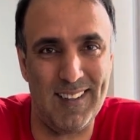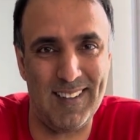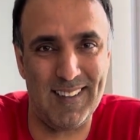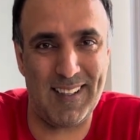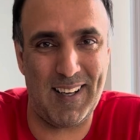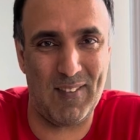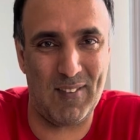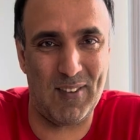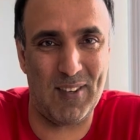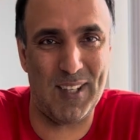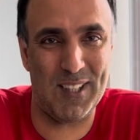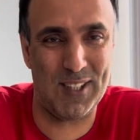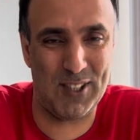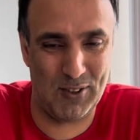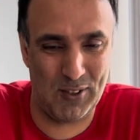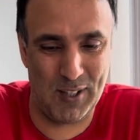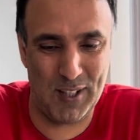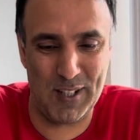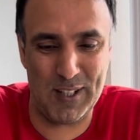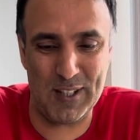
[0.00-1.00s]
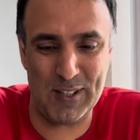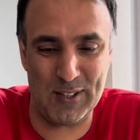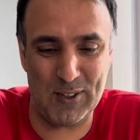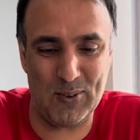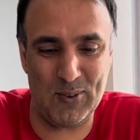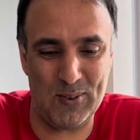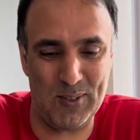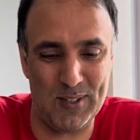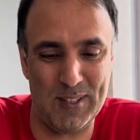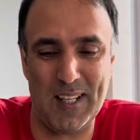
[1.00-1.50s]
Camera guy shrugging his
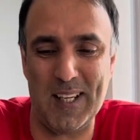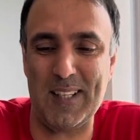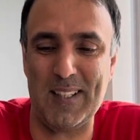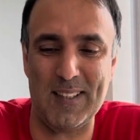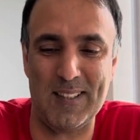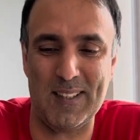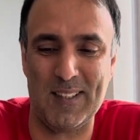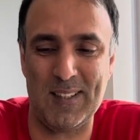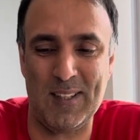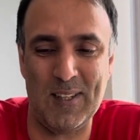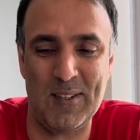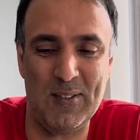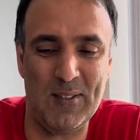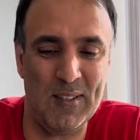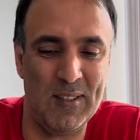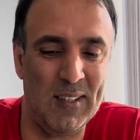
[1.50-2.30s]
shoulders, he doesn't know.